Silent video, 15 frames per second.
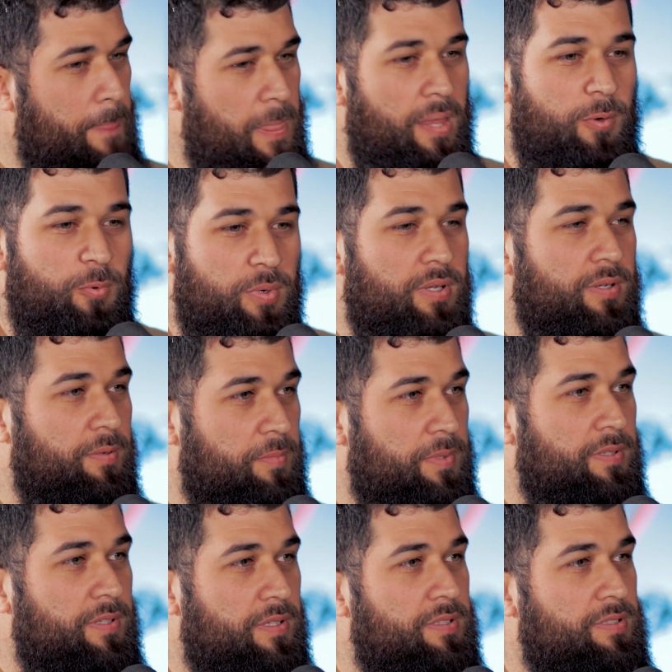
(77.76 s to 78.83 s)
Yeah,
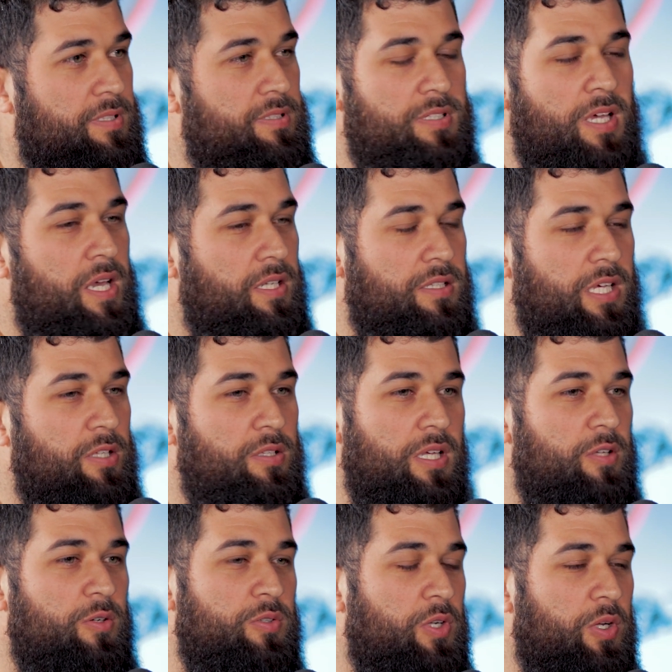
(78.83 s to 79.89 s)
welcoming. Yes. They
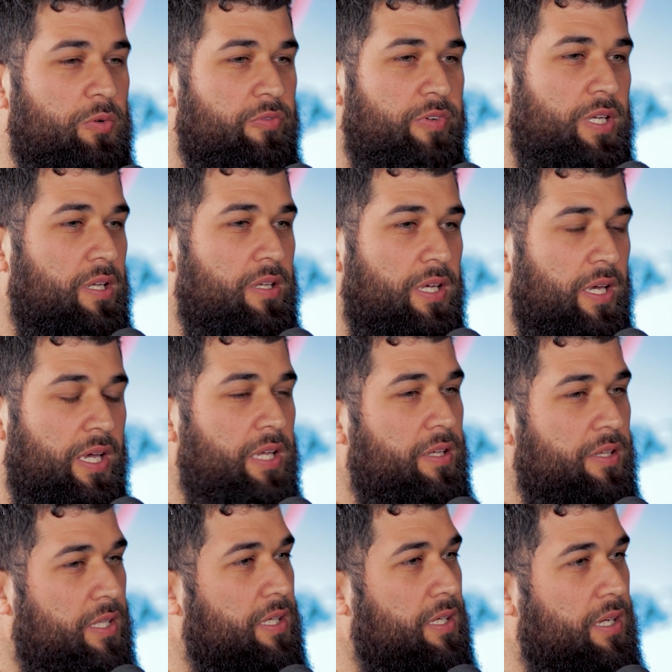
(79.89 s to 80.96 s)
don't know really
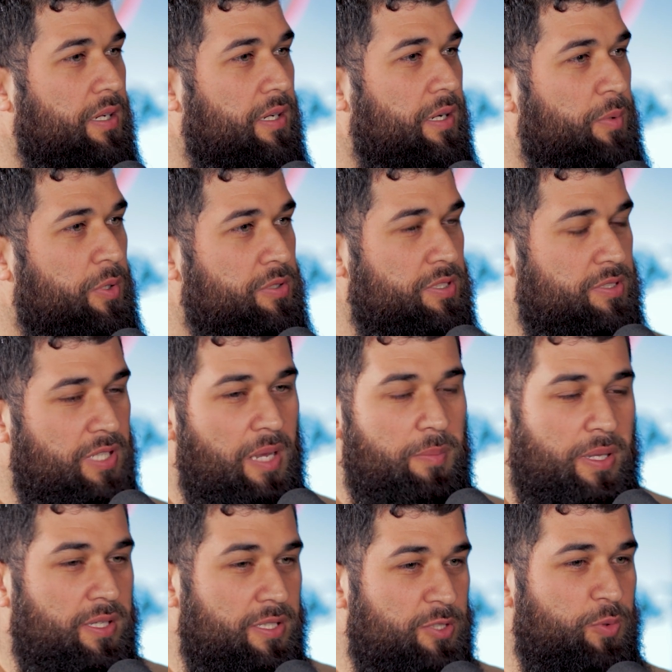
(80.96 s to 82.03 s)
anything about Islam,
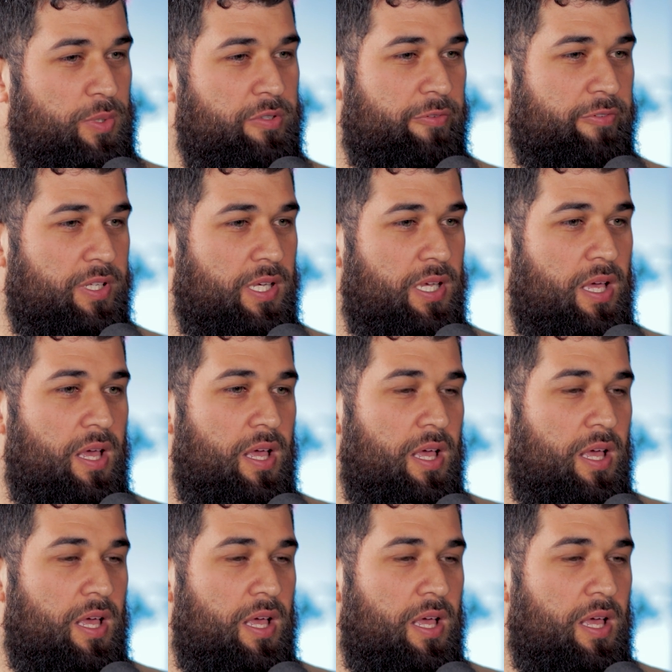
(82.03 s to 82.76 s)
and this is one of the